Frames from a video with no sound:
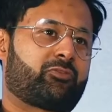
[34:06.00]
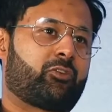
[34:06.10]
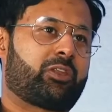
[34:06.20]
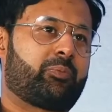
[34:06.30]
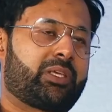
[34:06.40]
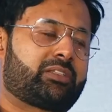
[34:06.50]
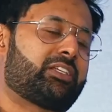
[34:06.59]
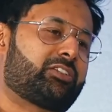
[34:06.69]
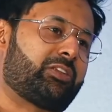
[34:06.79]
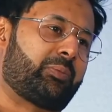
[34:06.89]
of all, the
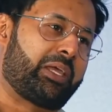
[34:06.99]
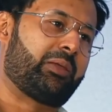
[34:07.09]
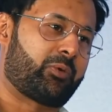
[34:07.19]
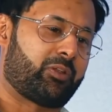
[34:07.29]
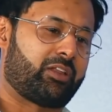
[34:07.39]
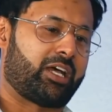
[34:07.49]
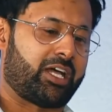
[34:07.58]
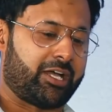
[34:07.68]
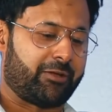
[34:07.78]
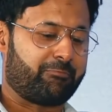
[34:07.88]
business and the people.
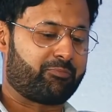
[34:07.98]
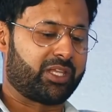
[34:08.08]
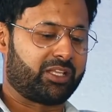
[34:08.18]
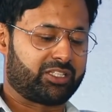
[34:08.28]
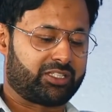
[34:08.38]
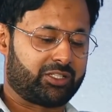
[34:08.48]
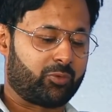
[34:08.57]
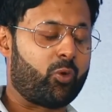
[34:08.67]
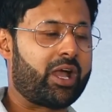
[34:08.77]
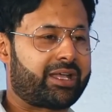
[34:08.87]
There's
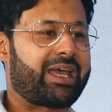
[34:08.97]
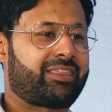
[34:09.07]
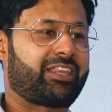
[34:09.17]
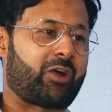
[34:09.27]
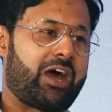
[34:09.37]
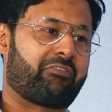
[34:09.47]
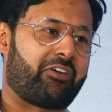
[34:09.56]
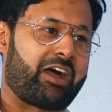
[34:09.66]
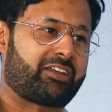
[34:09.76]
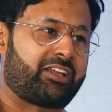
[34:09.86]
a work ethic I
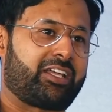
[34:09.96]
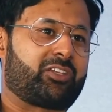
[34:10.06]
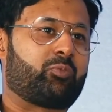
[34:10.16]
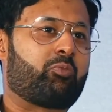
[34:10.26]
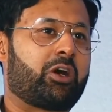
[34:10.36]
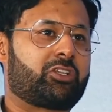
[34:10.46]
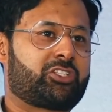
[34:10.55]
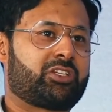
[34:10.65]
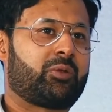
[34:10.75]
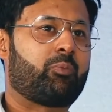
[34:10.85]
find is
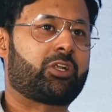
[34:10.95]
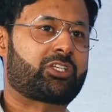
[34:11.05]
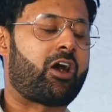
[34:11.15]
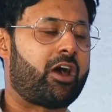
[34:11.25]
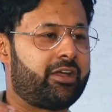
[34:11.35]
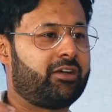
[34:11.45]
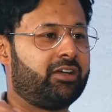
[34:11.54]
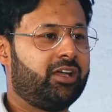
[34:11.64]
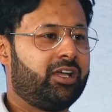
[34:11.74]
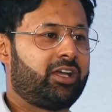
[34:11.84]
much, much higher.
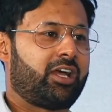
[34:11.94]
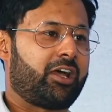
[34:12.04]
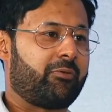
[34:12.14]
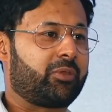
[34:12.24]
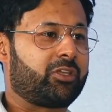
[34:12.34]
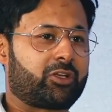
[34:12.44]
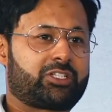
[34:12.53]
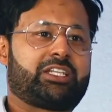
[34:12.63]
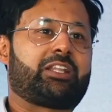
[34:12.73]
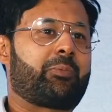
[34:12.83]
Not
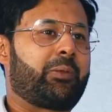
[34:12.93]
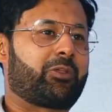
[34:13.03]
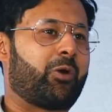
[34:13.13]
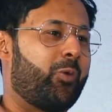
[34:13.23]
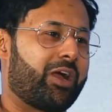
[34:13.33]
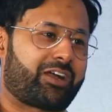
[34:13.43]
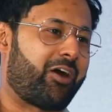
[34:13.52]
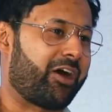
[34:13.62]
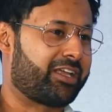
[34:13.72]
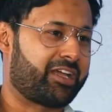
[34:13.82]
to say that people don't work
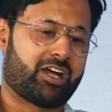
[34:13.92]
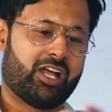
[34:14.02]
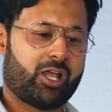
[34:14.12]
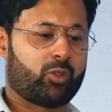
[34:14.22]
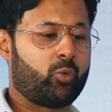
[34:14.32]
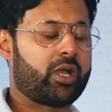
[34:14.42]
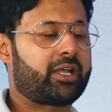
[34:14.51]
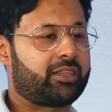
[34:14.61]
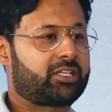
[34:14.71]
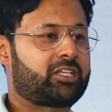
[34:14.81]
hard here. The
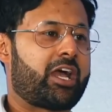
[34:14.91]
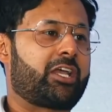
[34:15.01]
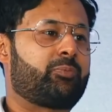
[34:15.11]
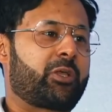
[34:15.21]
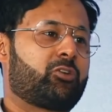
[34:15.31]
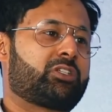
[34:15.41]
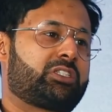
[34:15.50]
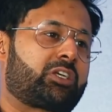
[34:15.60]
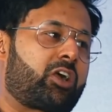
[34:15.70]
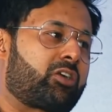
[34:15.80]
work ethic is higher. It's because
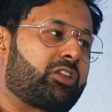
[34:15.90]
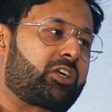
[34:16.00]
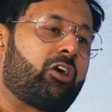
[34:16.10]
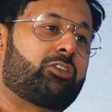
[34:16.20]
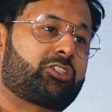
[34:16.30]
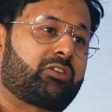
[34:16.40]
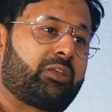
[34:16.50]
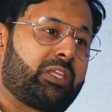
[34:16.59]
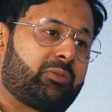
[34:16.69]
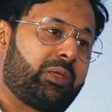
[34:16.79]
the culture
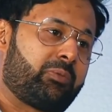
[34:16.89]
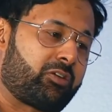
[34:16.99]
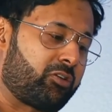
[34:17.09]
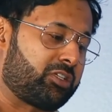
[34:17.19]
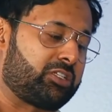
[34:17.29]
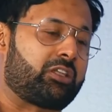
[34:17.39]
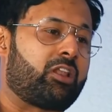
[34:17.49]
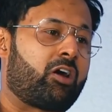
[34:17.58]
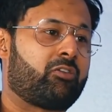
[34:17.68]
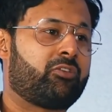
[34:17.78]
that these people are growing. So there's a
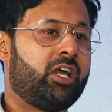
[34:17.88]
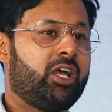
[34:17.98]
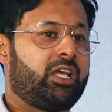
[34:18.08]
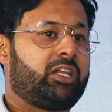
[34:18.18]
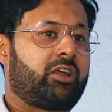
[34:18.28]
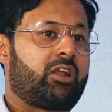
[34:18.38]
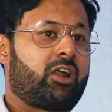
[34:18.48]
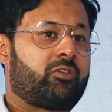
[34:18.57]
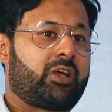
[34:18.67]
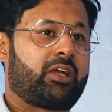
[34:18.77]
lot
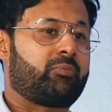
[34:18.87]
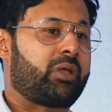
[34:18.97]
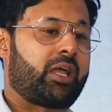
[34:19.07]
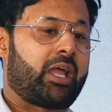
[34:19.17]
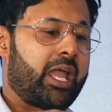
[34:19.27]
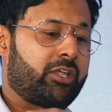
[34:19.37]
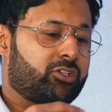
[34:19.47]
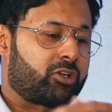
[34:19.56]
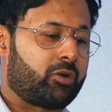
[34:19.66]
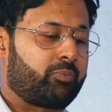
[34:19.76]
of Asian